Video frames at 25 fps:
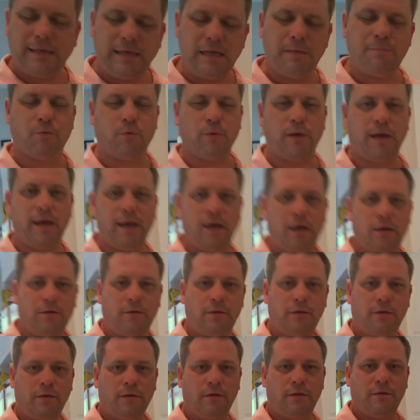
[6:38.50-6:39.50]
keep around
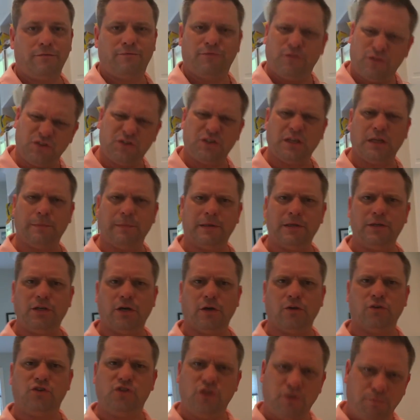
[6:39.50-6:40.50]
for cinnamon
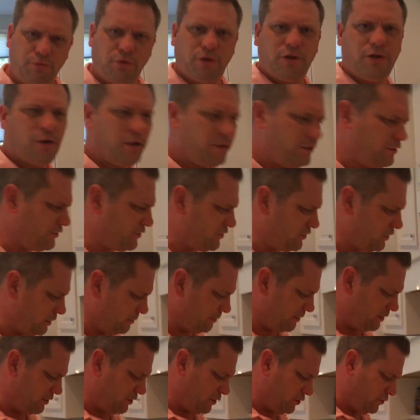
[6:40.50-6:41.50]
toast. You put it on your cinnamon